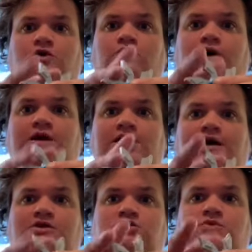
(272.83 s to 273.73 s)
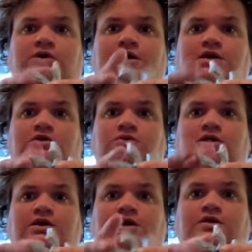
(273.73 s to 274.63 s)
1 E and a 2 E and a 3
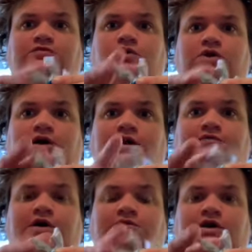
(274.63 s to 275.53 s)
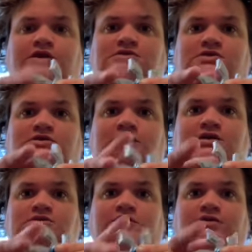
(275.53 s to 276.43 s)
E and a 4 E and a 5 E and a 6 E and
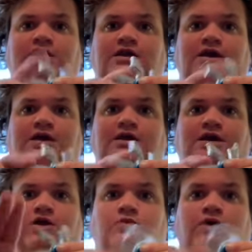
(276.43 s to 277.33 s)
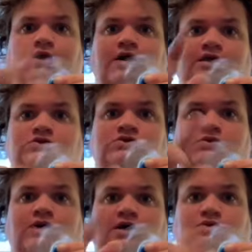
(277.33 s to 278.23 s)
a 7 E and a 8 E and a 1 and
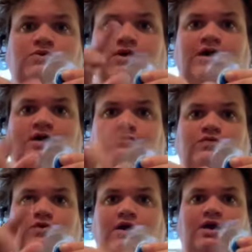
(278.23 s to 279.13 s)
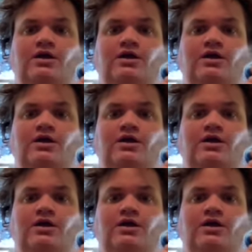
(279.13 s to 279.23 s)
2 and 3 and 4.